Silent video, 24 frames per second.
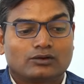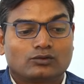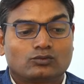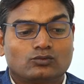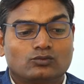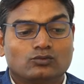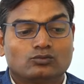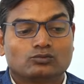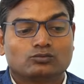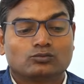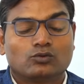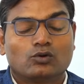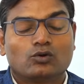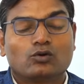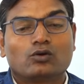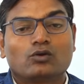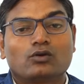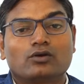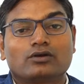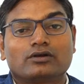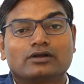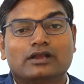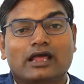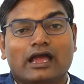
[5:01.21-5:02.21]
to
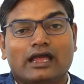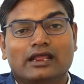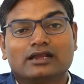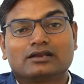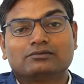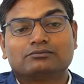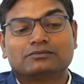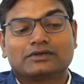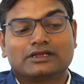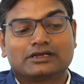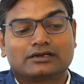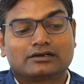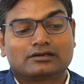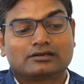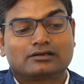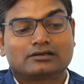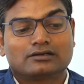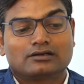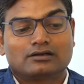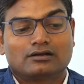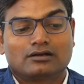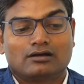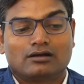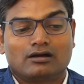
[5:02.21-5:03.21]
more dynamic
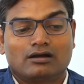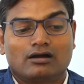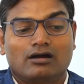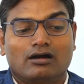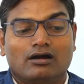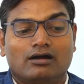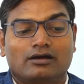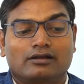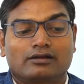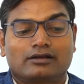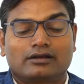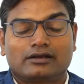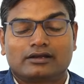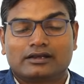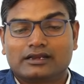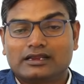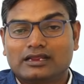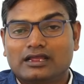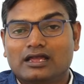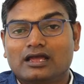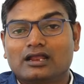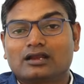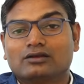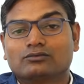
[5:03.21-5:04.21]
or
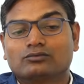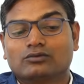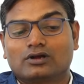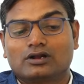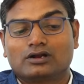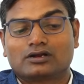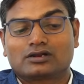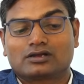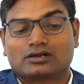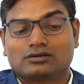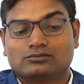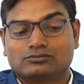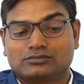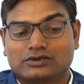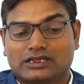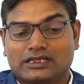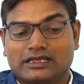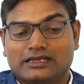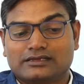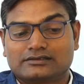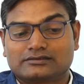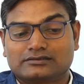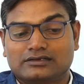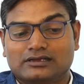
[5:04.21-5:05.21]
real world
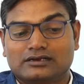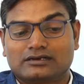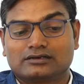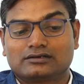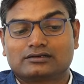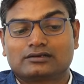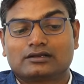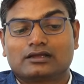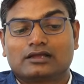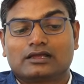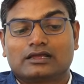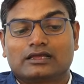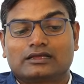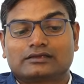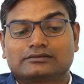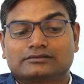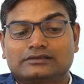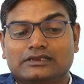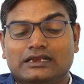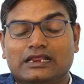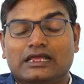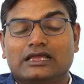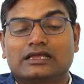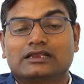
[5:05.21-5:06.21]
communication
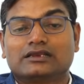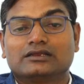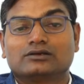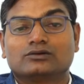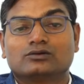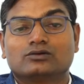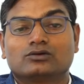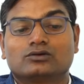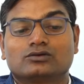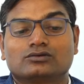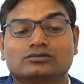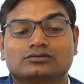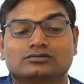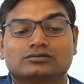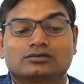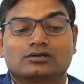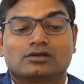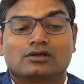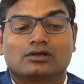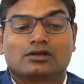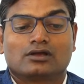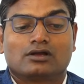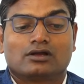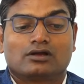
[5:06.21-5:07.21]
scenarios
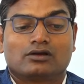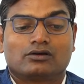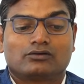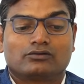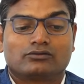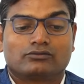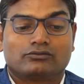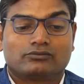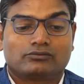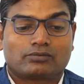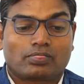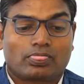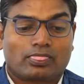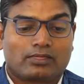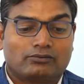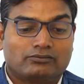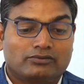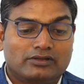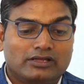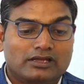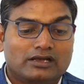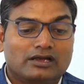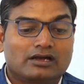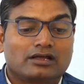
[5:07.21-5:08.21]

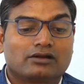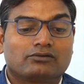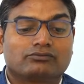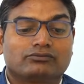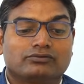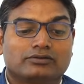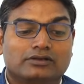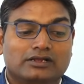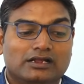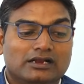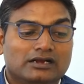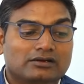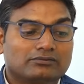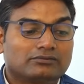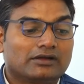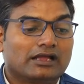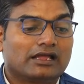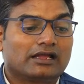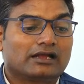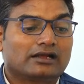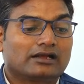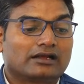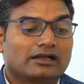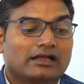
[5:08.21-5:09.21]
where
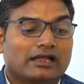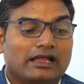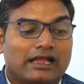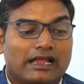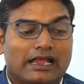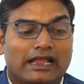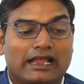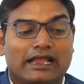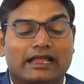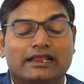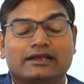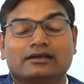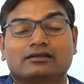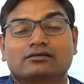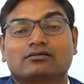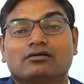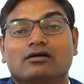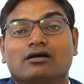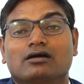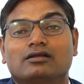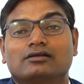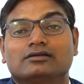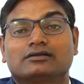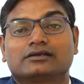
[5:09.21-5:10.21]
feedback and
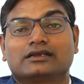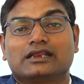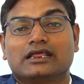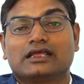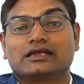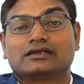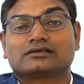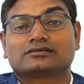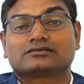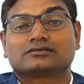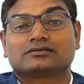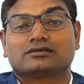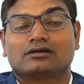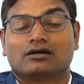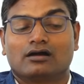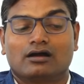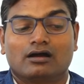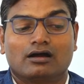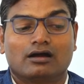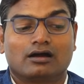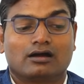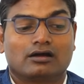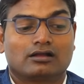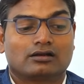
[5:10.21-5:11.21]
context
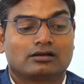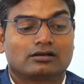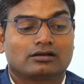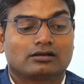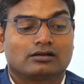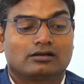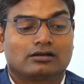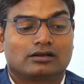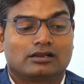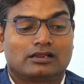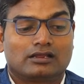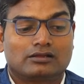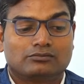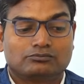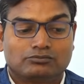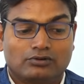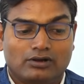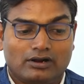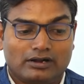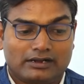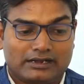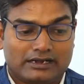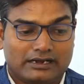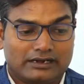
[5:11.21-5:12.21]
are
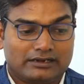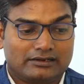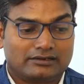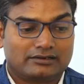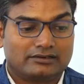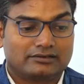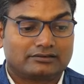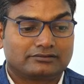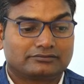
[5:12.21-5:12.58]
important.